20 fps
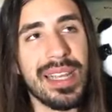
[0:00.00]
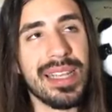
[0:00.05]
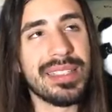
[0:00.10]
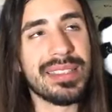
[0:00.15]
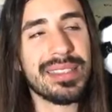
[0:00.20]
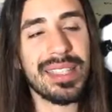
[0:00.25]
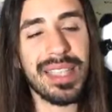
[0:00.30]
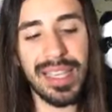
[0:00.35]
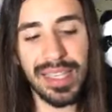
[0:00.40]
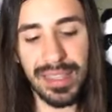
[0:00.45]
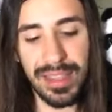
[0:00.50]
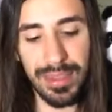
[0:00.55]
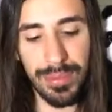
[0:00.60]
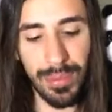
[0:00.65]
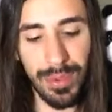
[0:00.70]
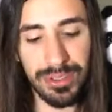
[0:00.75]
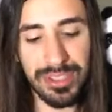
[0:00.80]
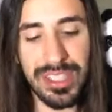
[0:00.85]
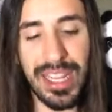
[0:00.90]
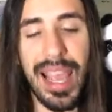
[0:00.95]
It's like the
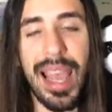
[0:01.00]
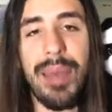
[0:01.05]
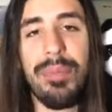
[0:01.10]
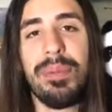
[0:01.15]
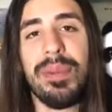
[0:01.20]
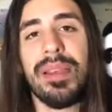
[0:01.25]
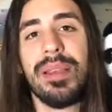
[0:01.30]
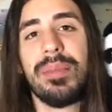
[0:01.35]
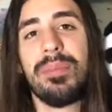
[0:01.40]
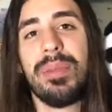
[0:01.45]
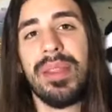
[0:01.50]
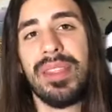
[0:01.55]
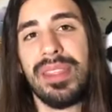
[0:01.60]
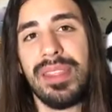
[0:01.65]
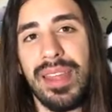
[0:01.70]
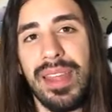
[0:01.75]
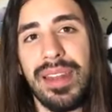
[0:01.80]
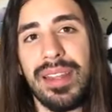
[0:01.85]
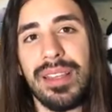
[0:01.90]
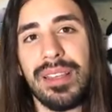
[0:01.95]
most epic,
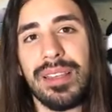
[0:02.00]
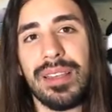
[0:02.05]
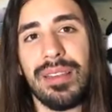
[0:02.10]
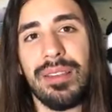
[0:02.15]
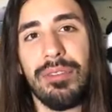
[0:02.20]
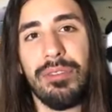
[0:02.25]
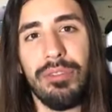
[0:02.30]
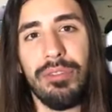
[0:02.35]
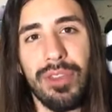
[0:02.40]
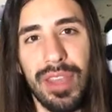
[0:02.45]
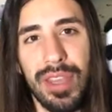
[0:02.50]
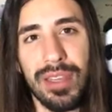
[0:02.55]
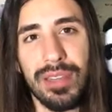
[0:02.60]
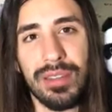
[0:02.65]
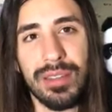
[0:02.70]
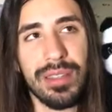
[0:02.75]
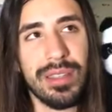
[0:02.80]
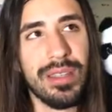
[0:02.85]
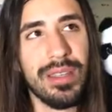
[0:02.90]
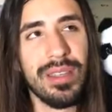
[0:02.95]
pathetic
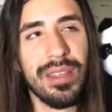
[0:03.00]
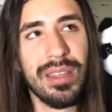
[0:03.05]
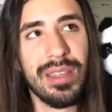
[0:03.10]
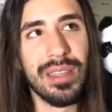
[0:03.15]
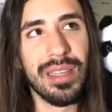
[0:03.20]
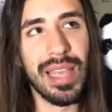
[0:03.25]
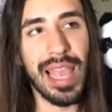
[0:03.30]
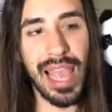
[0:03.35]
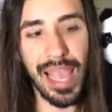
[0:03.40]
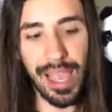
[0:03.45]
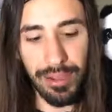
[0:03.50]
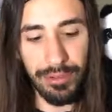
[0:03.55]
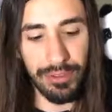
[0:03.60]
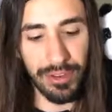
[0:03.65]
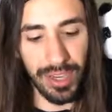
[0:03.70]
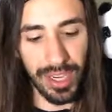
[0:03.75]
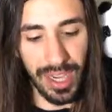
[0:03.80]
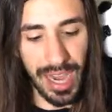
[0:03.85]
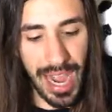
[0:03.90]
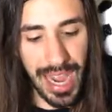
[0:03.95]
fail ever.